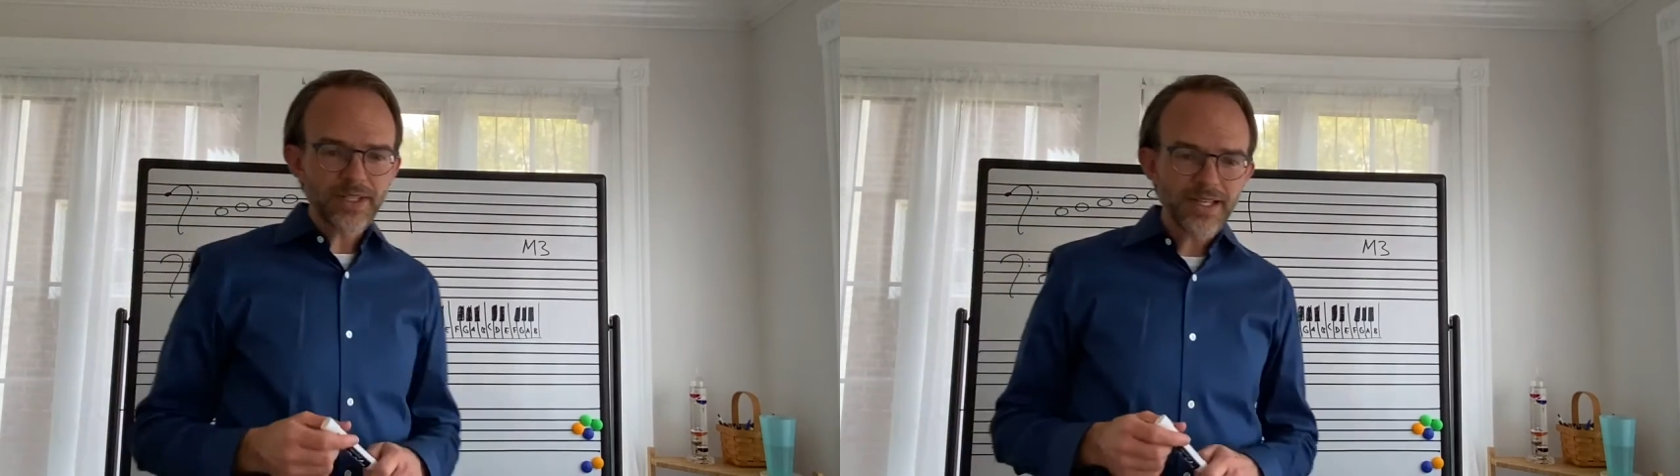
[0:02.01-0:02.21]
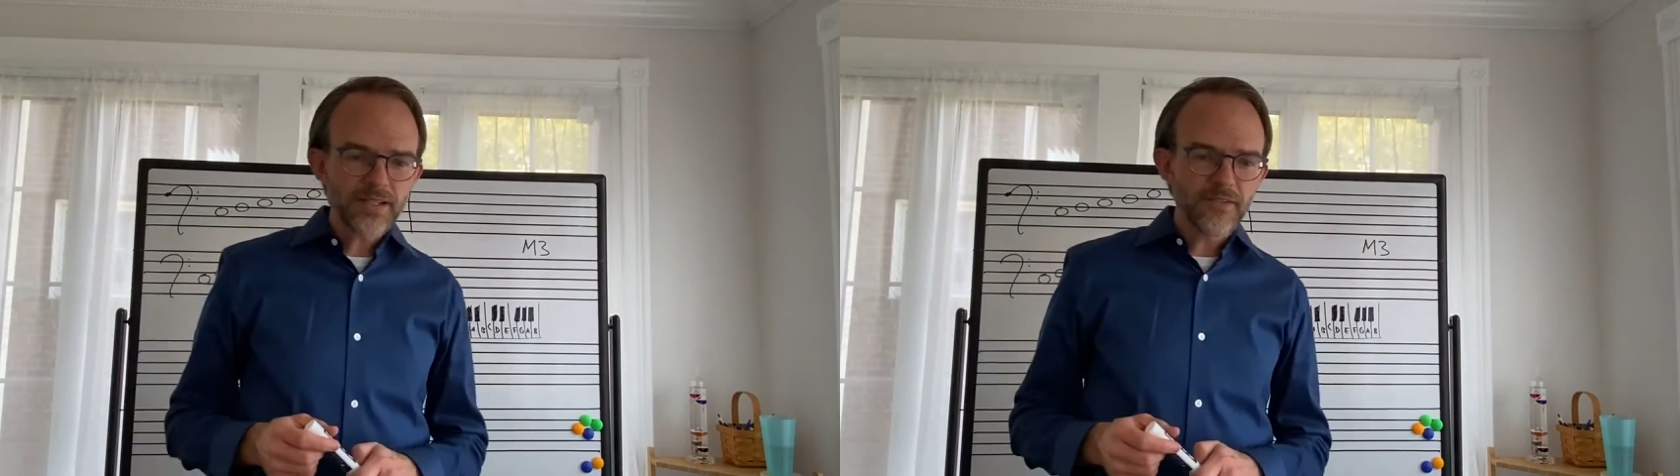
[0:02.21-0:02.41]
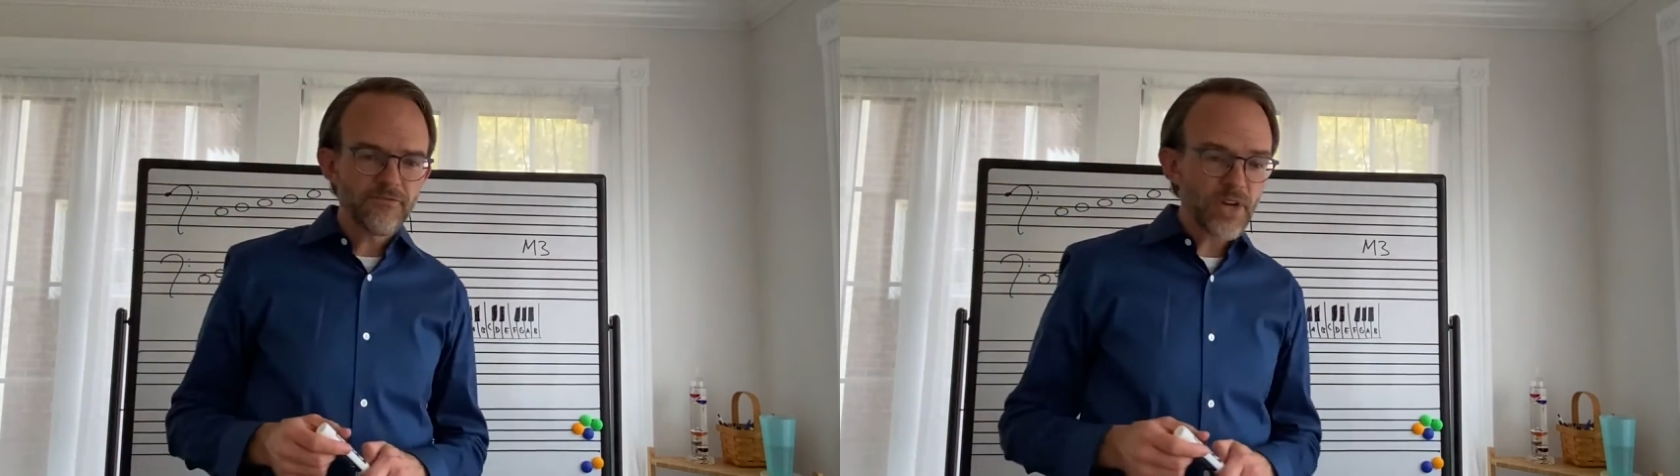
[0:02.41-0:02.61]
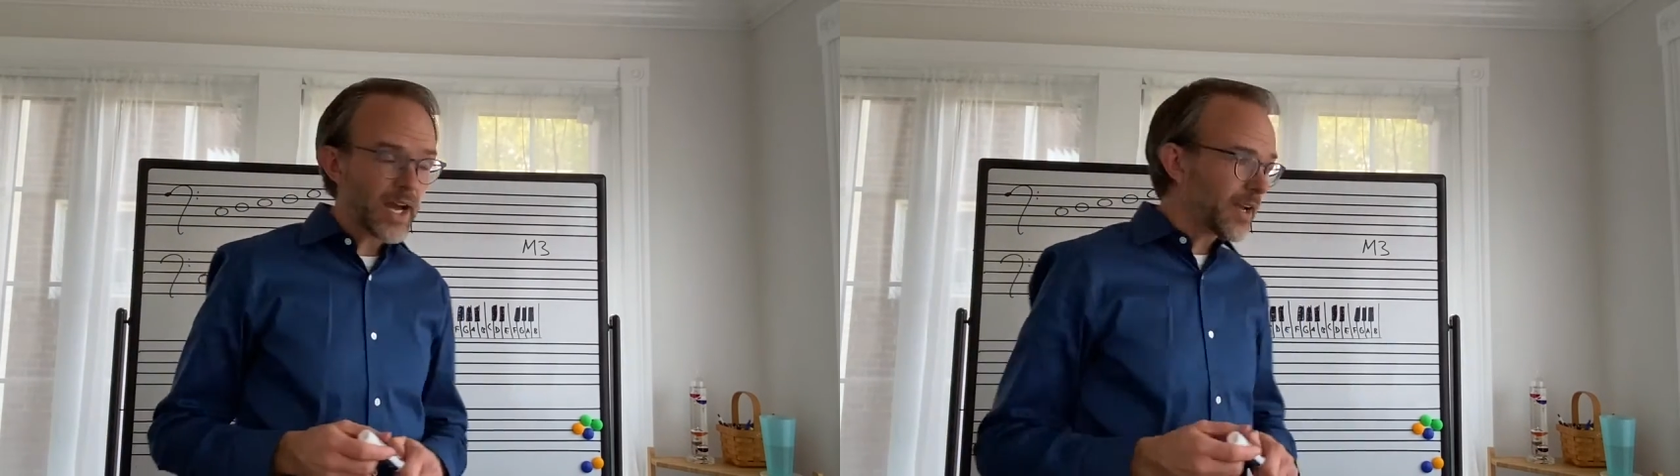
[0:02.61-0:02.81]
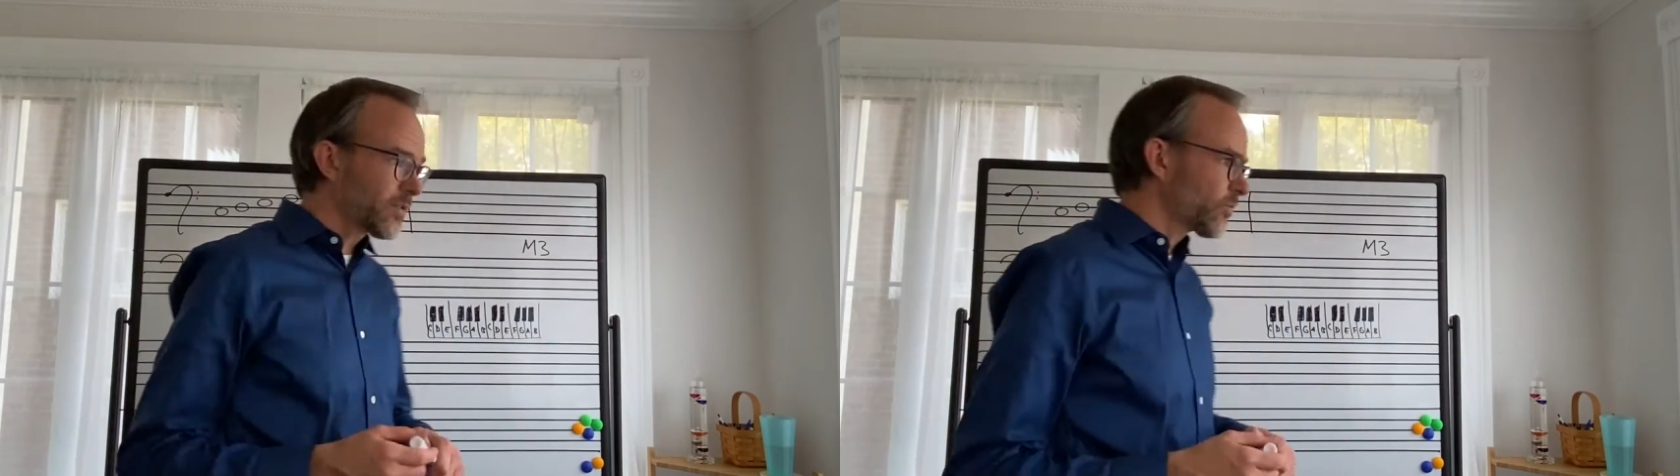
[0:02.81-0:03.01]
Lesson
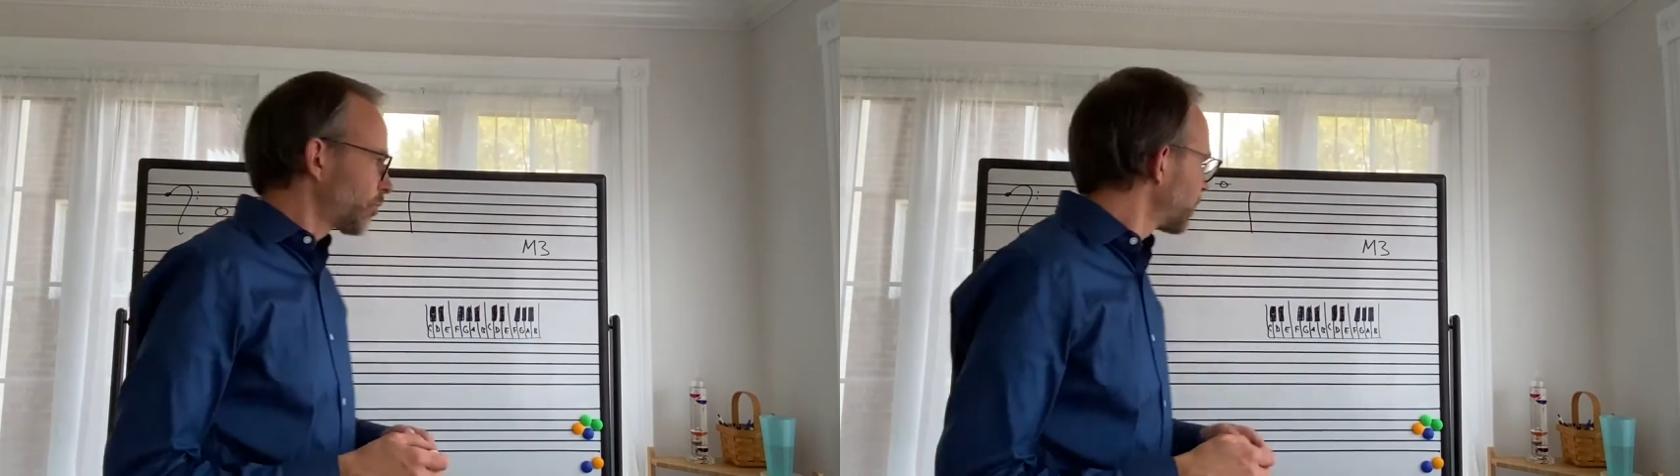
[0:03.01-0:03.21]
5.